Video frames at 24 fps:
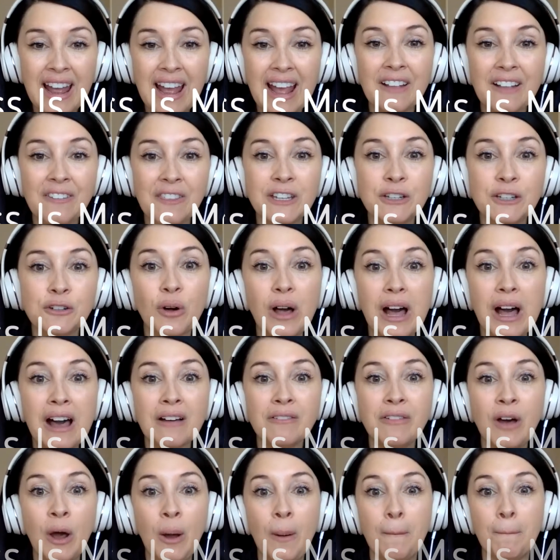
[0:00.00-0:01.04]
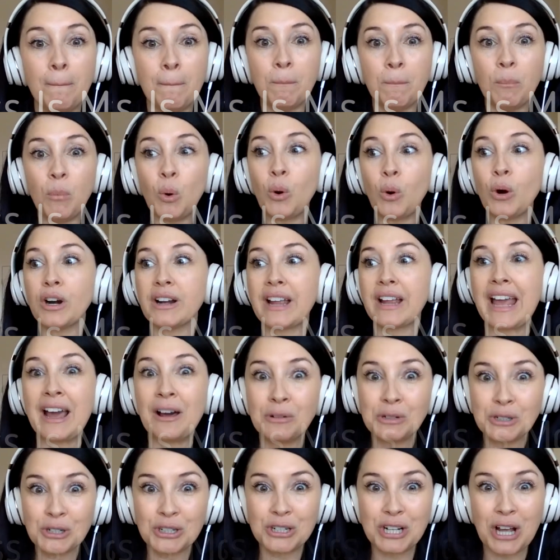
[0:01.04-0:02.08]
And then you'll have more
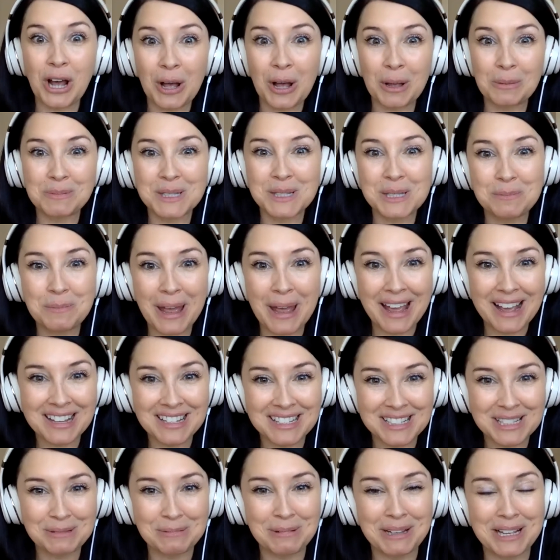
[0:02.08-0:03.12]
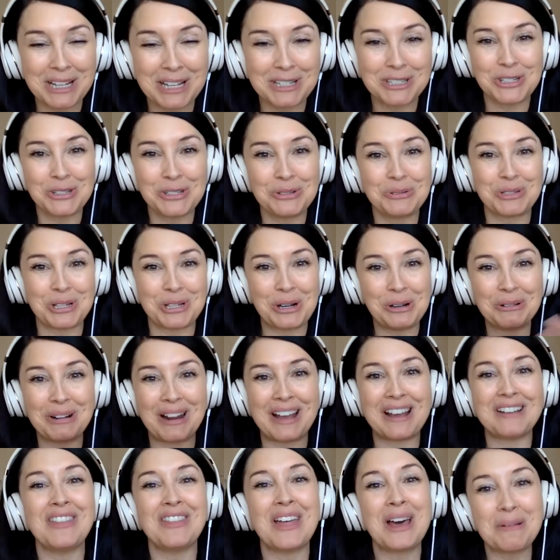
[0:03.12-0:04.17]
countertop space because you don't
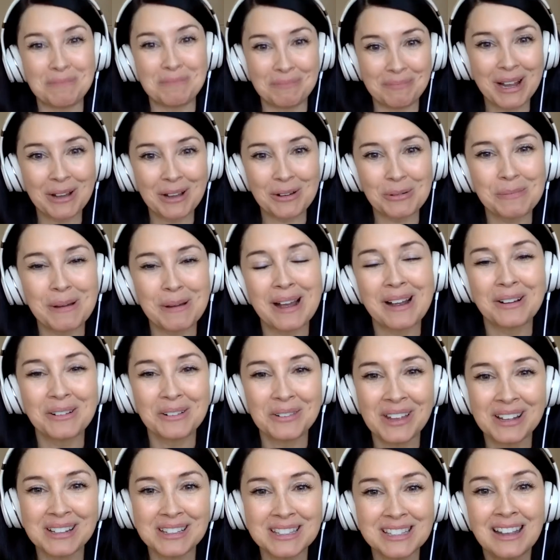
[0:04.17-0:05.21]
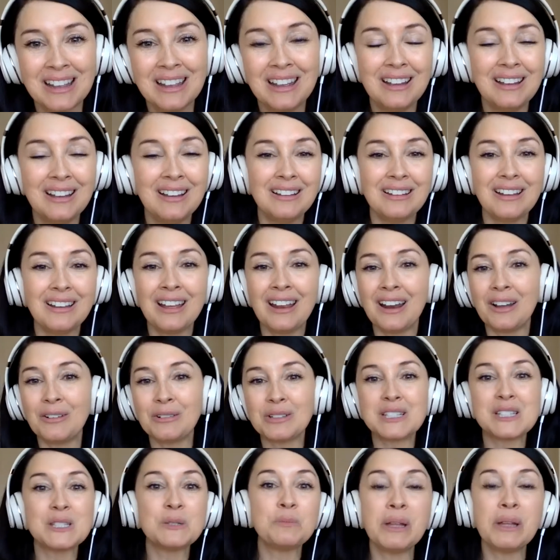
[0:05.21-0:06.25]
have that mail pile that's,
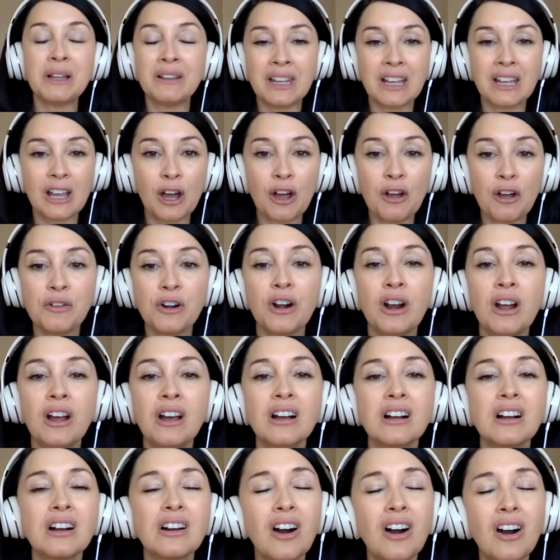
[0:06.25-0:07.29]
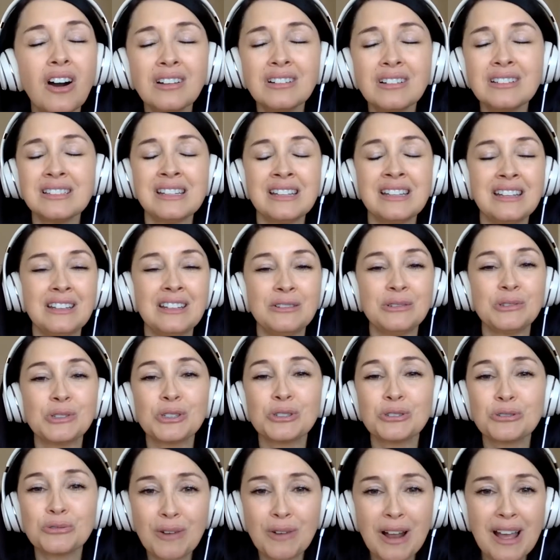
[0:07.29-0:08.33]
spilling over, causing you
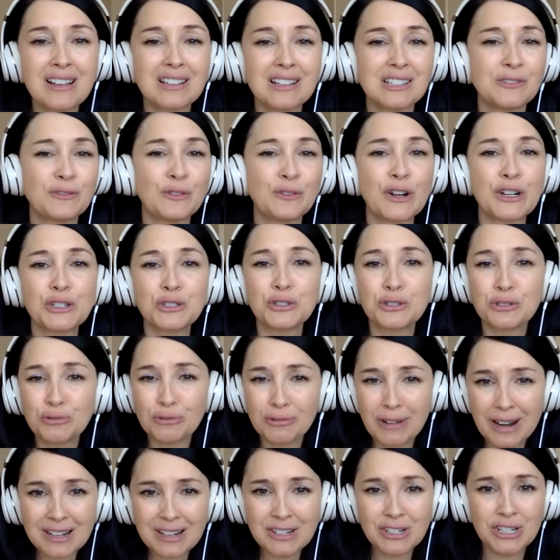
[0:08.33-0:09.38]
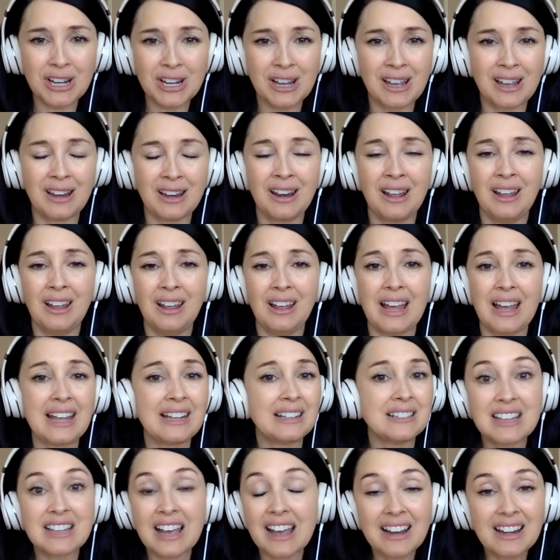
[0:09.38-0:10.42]
stress, frustration,
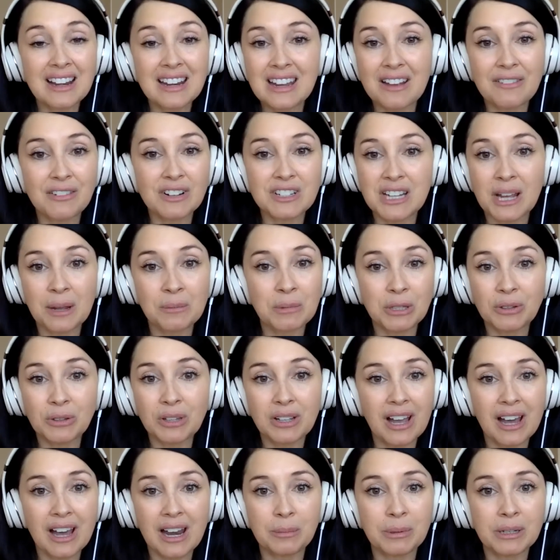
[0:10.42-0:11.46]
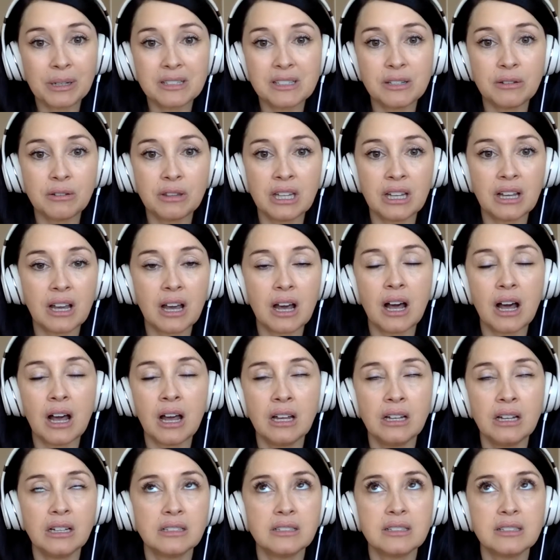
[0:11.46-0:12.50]
anxiety every time you look at it, because you think,
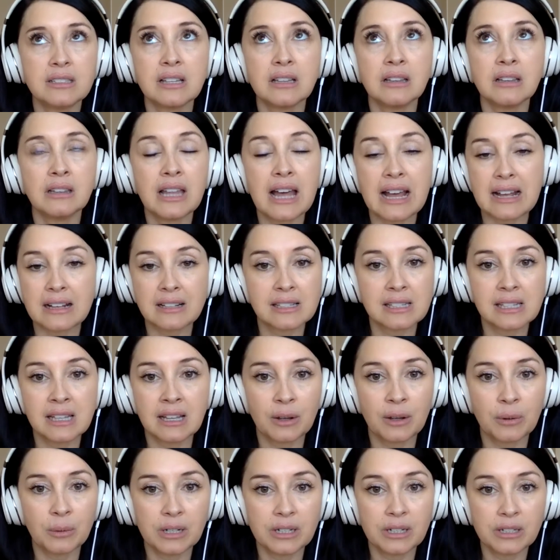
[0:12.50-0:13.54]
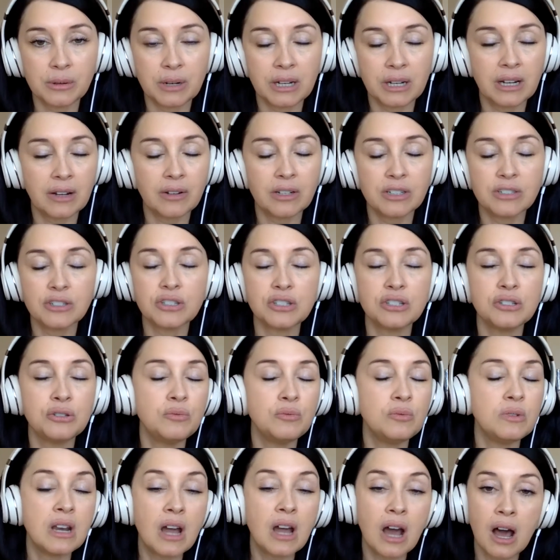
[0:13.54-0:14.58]
it's the last thing I want to do right now. I just do
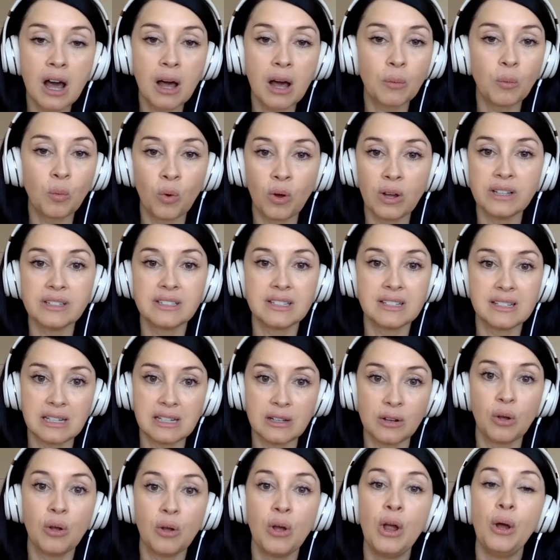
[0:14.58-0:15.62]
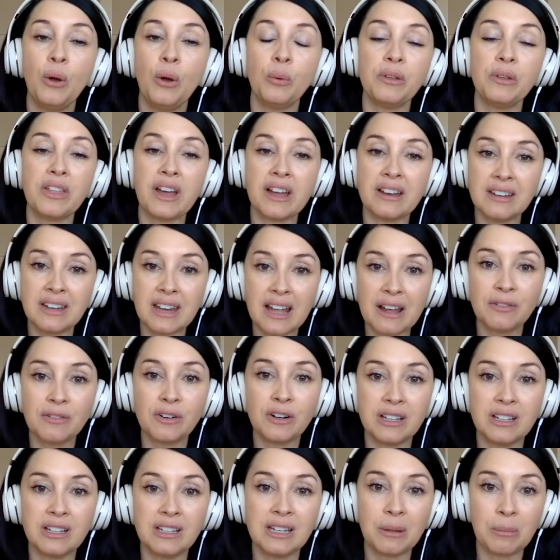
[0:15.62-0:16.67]
not want to deal with that
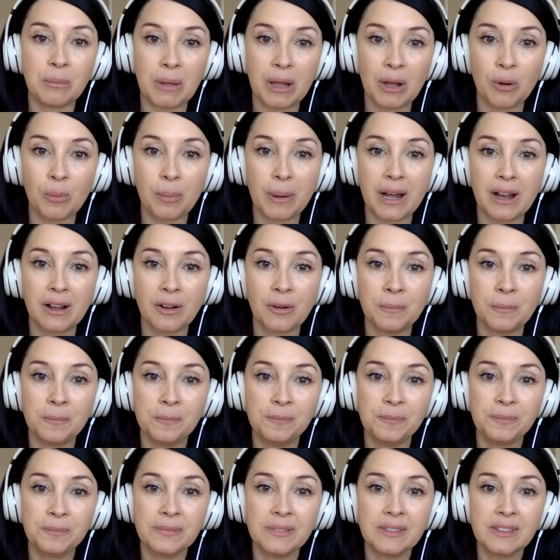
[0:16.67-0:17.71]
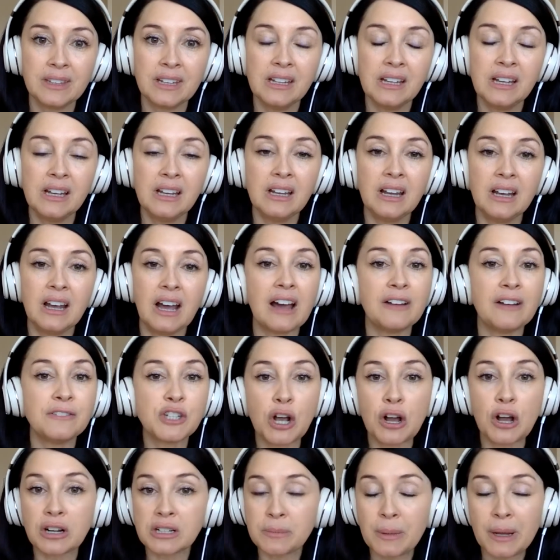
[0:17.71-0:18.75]
never ending mail pile. I've
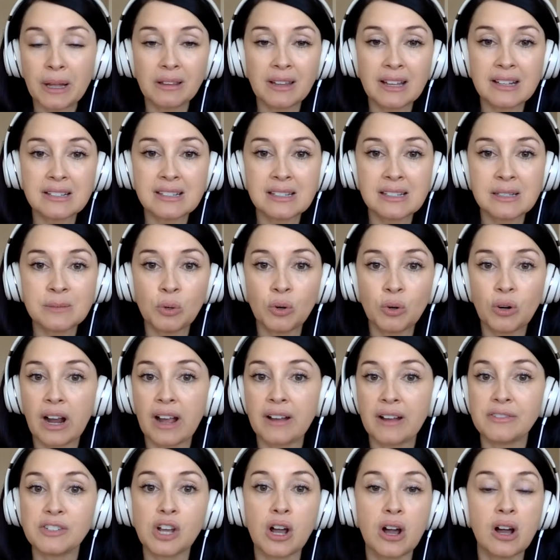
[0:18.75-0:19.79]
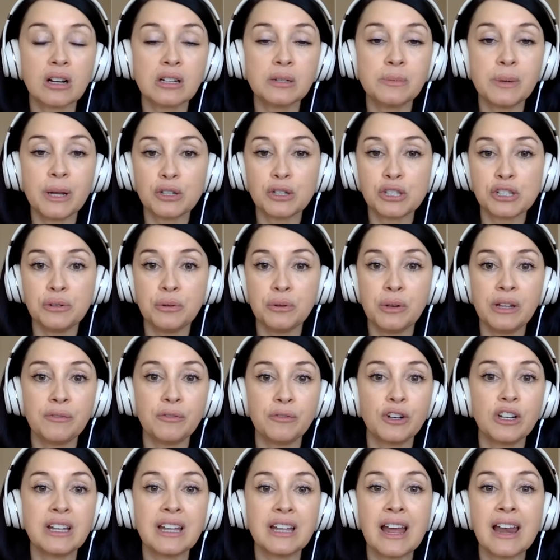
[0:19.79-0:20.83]
talked about less is more. I've talked about shooting
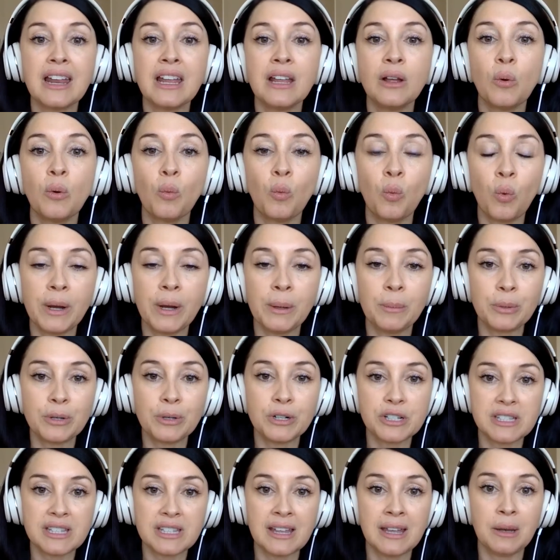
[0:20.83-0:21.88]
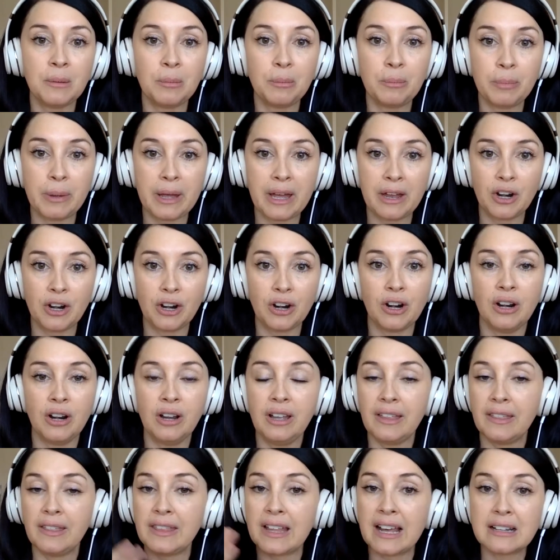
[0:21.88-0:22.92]
for getting 1% better.
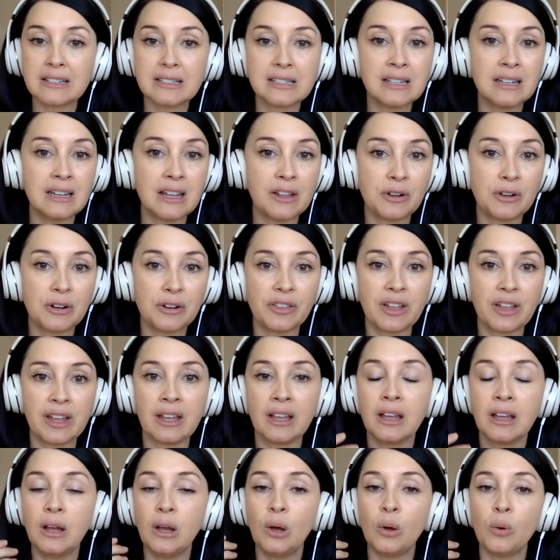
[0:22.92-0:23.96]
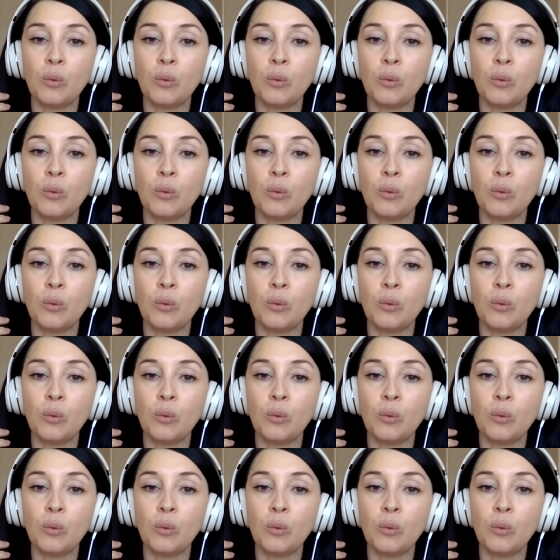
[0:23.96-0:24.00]
That's another thing.